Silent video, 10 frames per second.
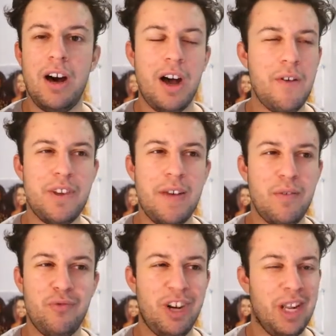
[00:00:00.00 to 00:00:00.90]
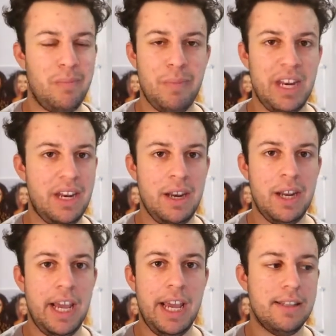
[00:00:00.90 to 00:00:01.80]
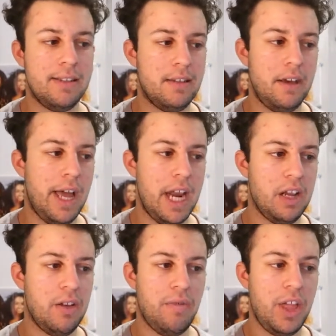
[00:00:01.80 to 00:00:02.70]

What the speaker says: I've never really been into any of